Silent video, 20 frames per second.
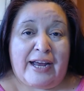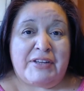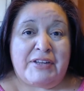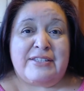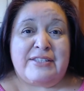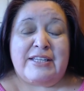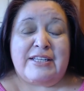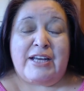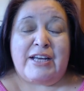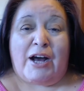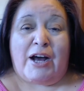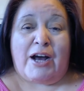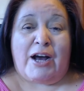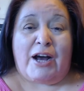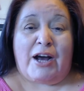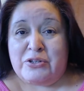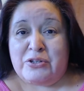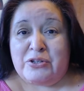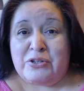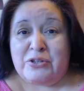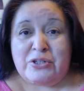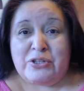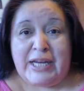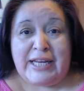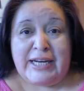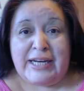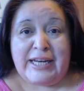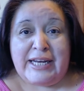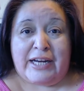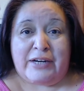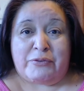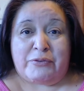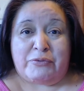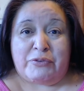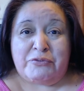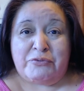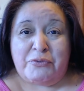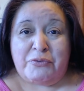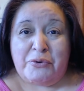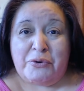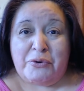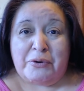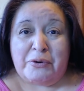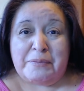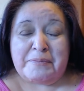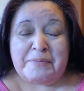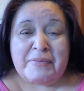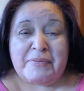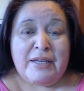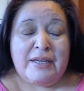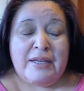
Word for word: It's the obstacle to any kind of reform.